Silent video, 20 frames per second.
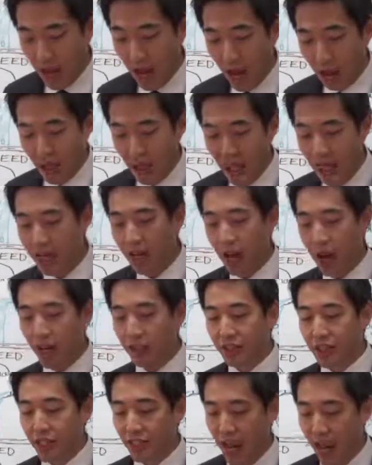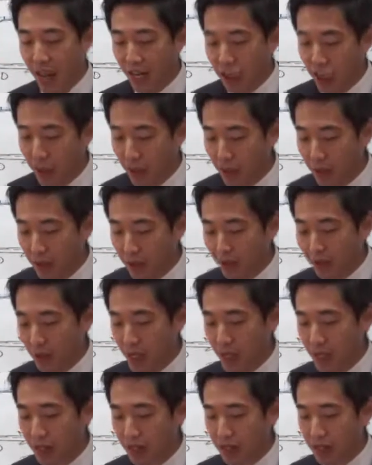Now, Enos, it actually
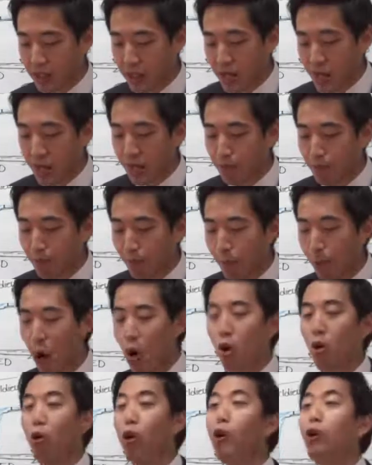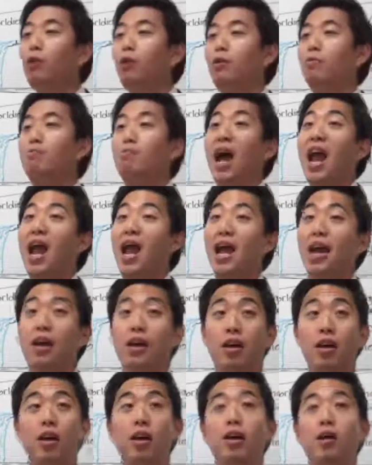means moral
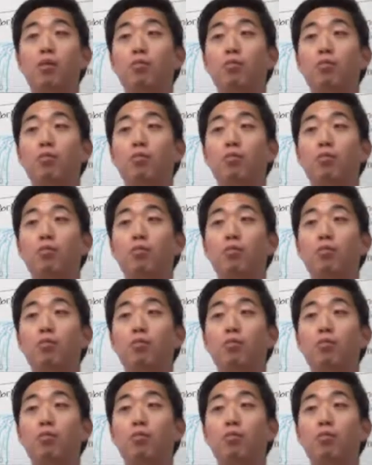man,